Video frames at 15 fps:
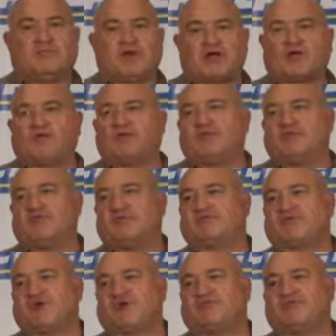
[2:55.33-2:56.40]
Not only did we
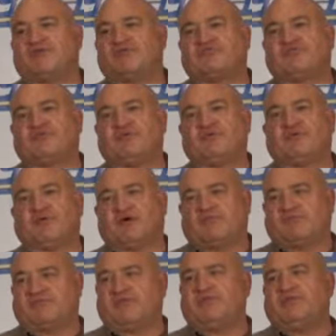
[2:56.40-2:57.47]
try to raise food to
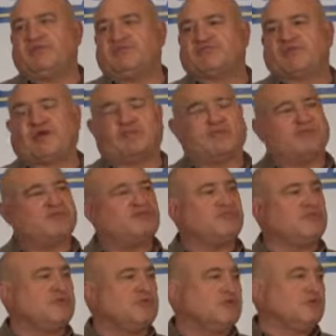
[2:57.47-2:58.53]
help feed these
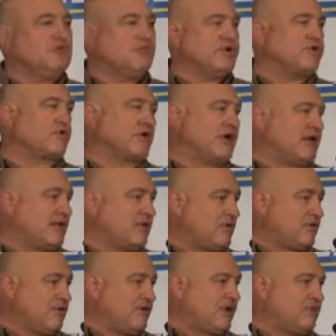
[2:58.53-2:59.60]
families, we cried out
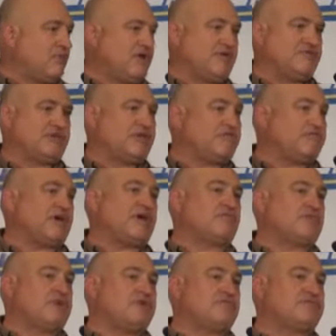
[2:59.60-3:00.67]
on the airways. I had
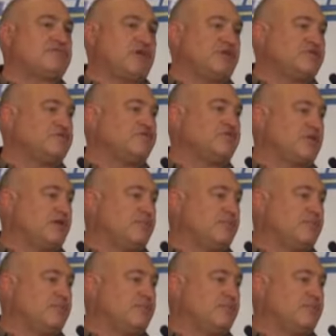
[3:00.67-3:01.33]
5 radio stations